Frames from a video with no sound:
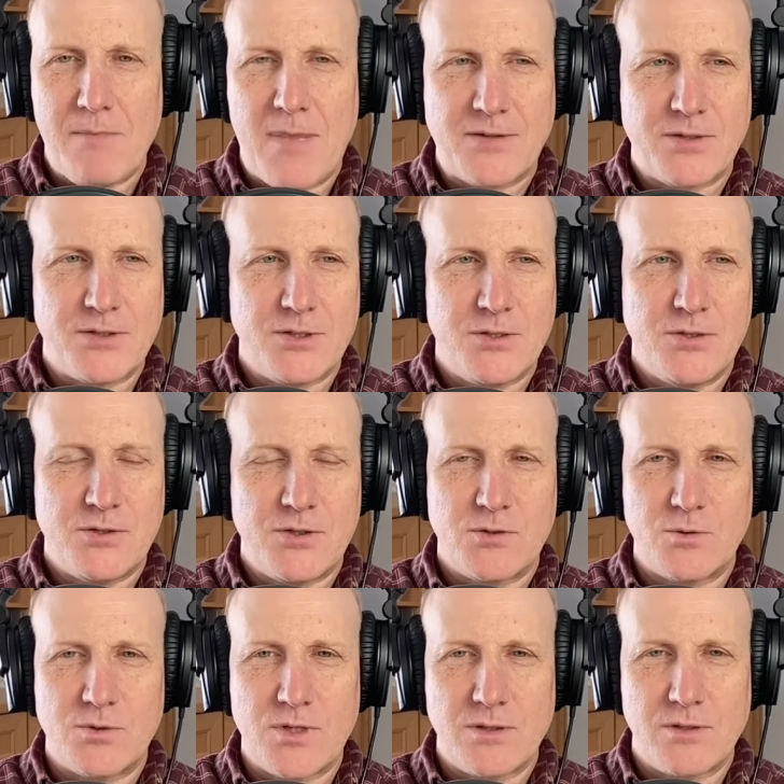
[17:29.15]

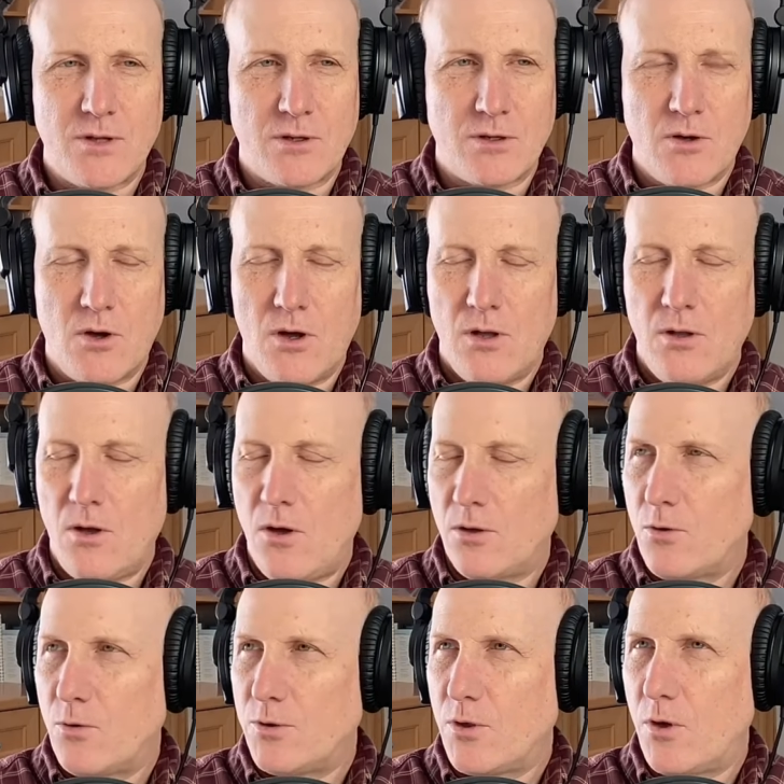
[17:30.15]
Massachusetts was you know, all,
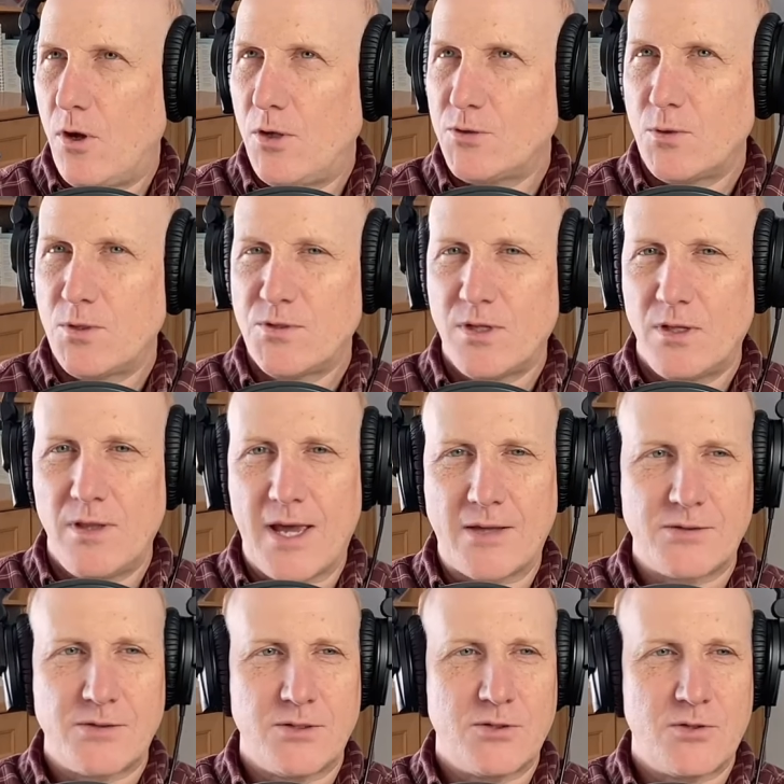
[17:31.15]
going to all sorts of
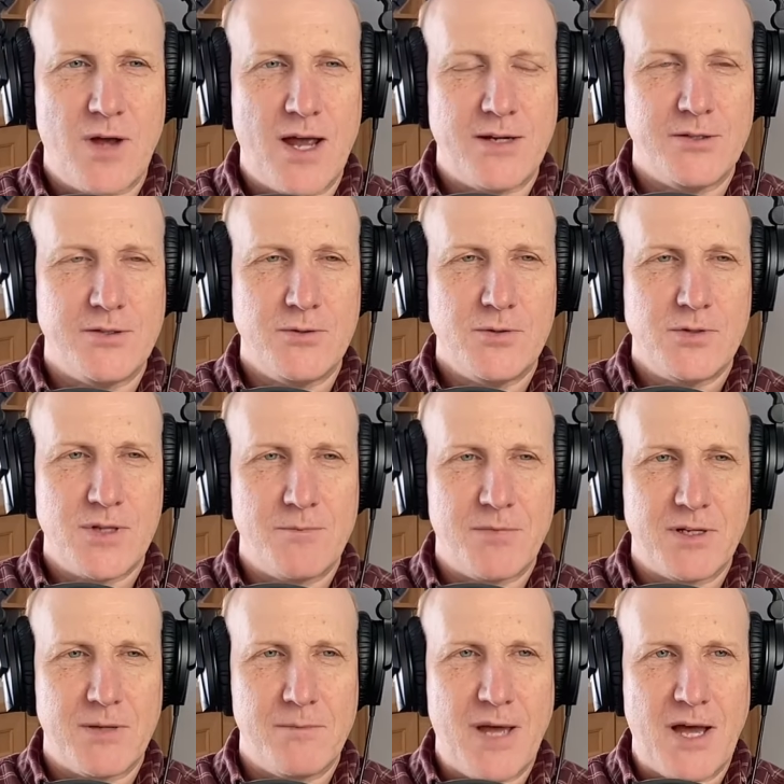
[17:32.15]
lengths to try to do
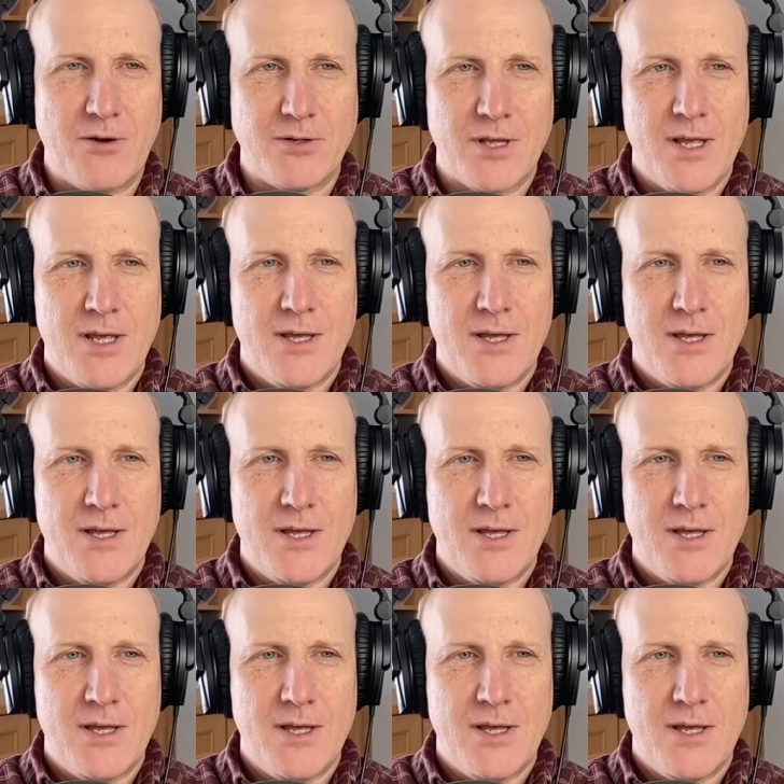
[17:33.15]
something about